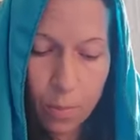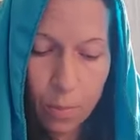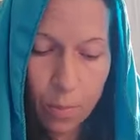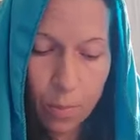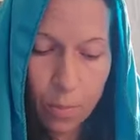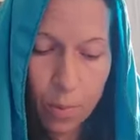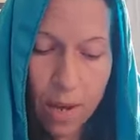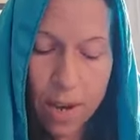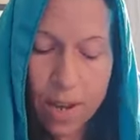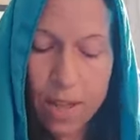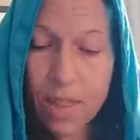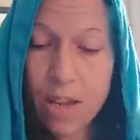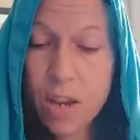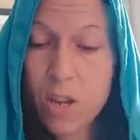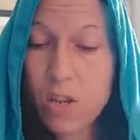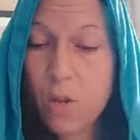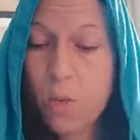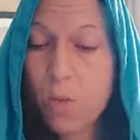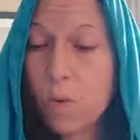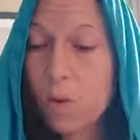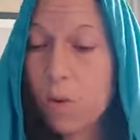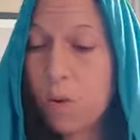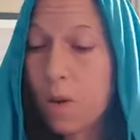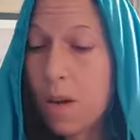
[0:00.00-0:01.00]
Pray that
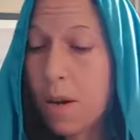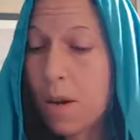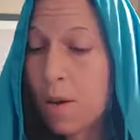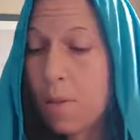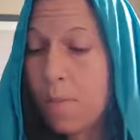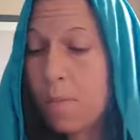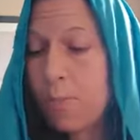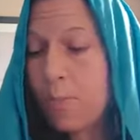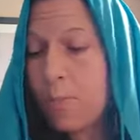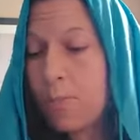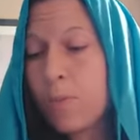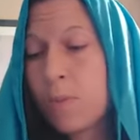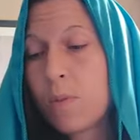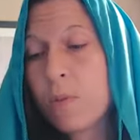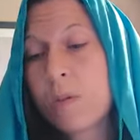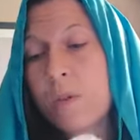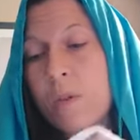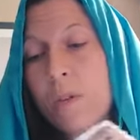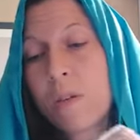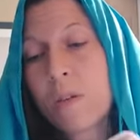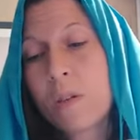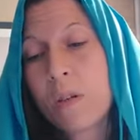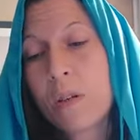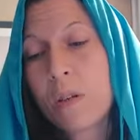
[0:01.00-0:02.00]
you will come
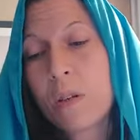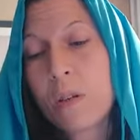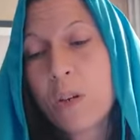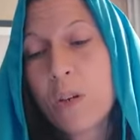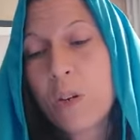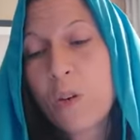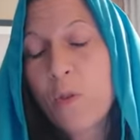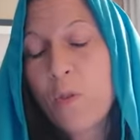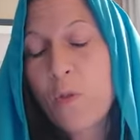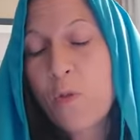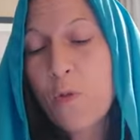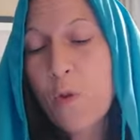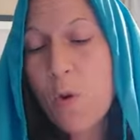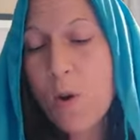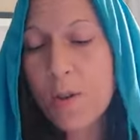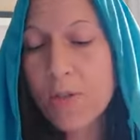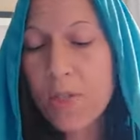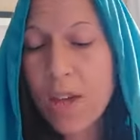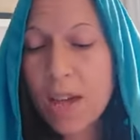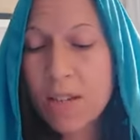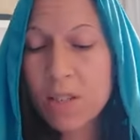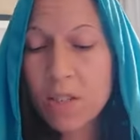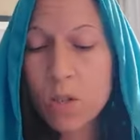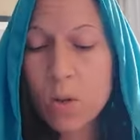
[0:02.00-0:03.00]

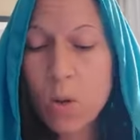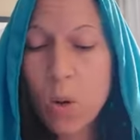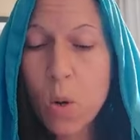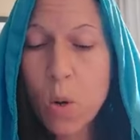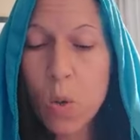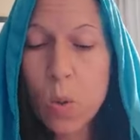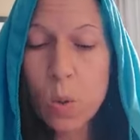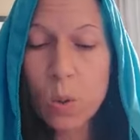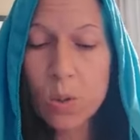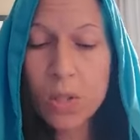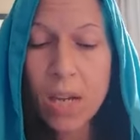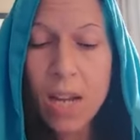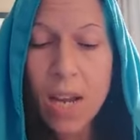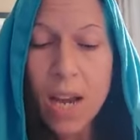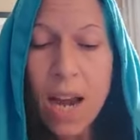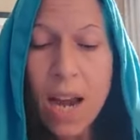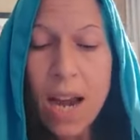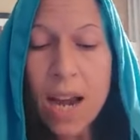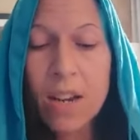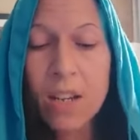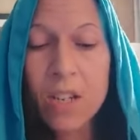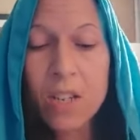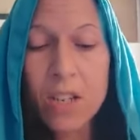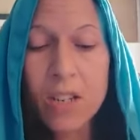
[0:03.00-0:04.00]
forth as gold
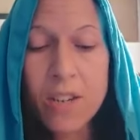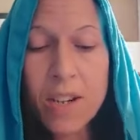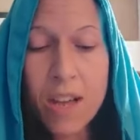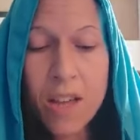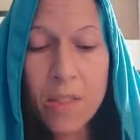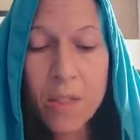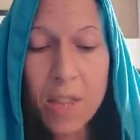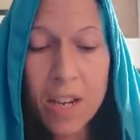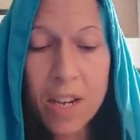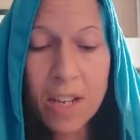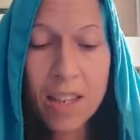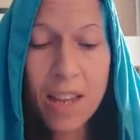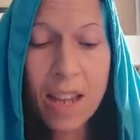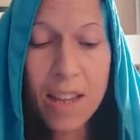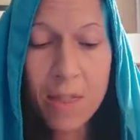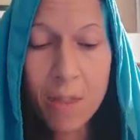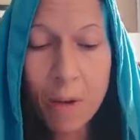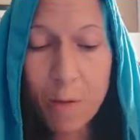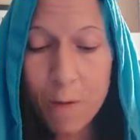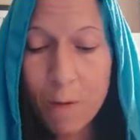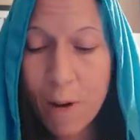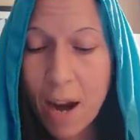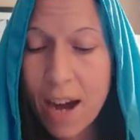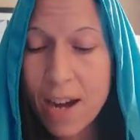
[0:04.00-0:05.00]
and look nothing like
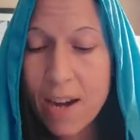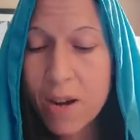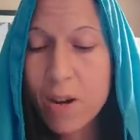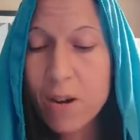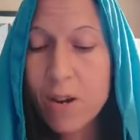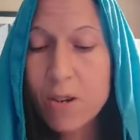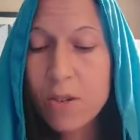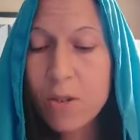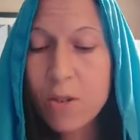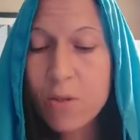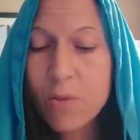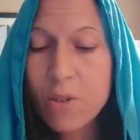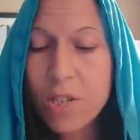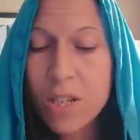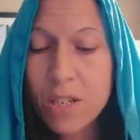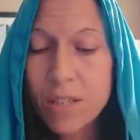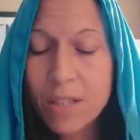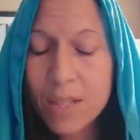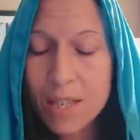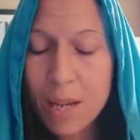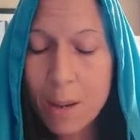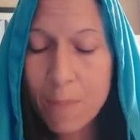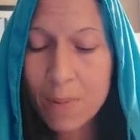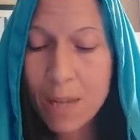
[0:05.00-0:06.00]
the fire you
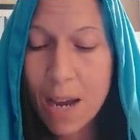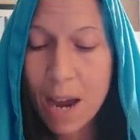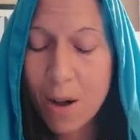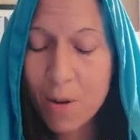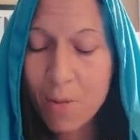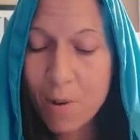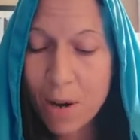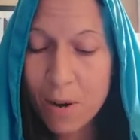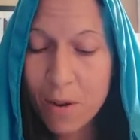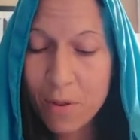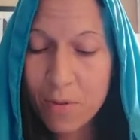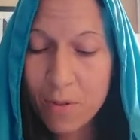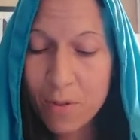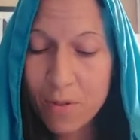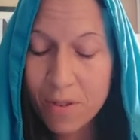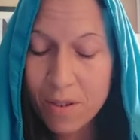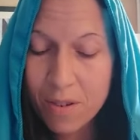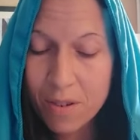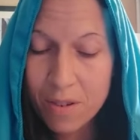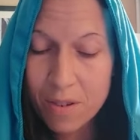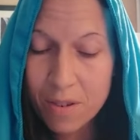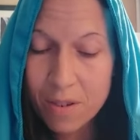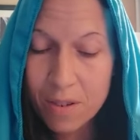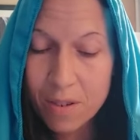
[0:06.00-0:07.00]
just stepped out of.
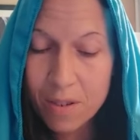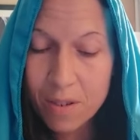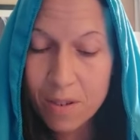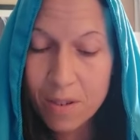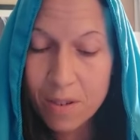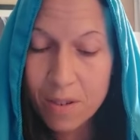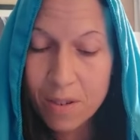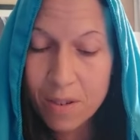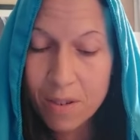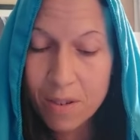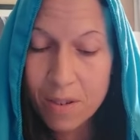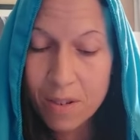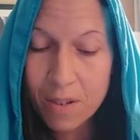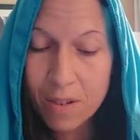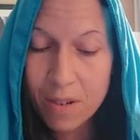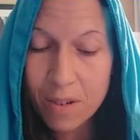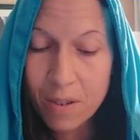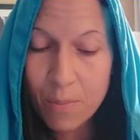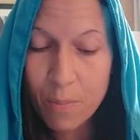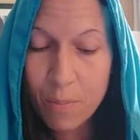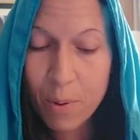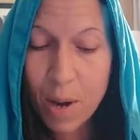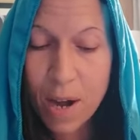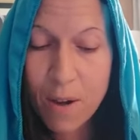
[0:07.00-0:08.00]

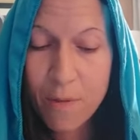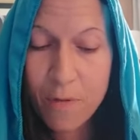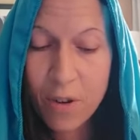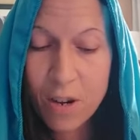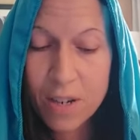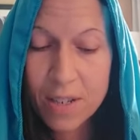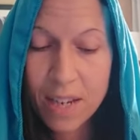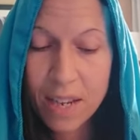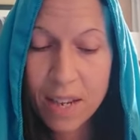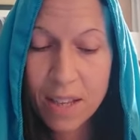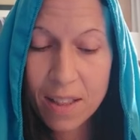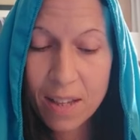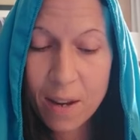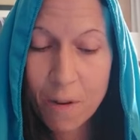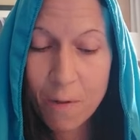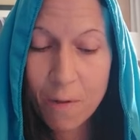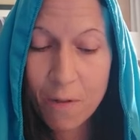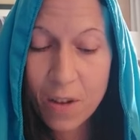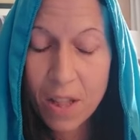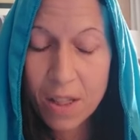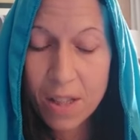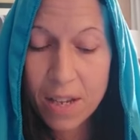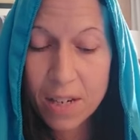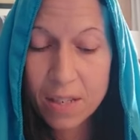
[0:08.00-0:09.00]
Pray for daily
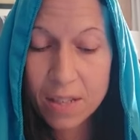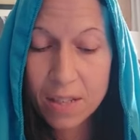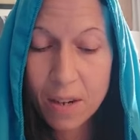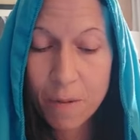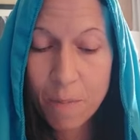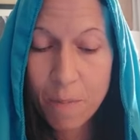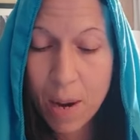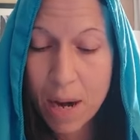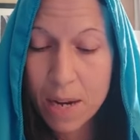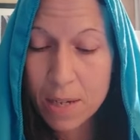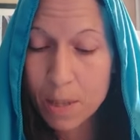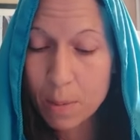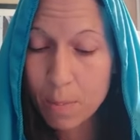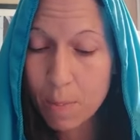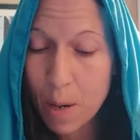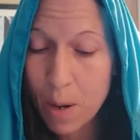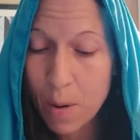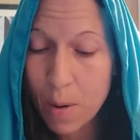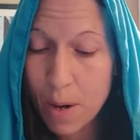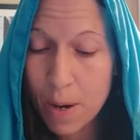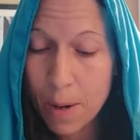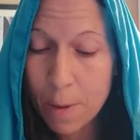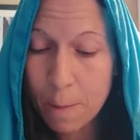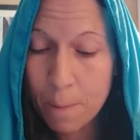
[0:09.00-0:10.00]
fillings of my
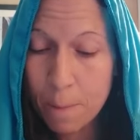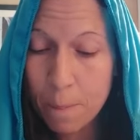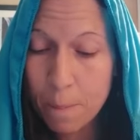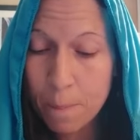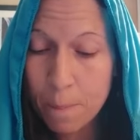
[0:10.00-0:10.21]
spirit.